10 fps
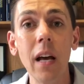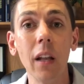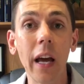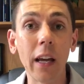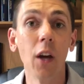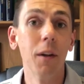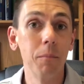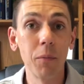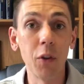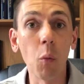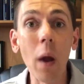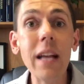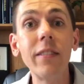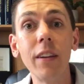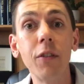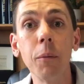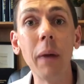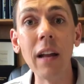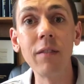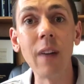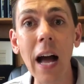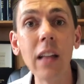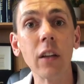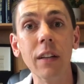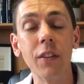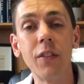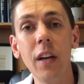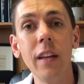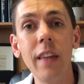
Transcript: like the racism and violence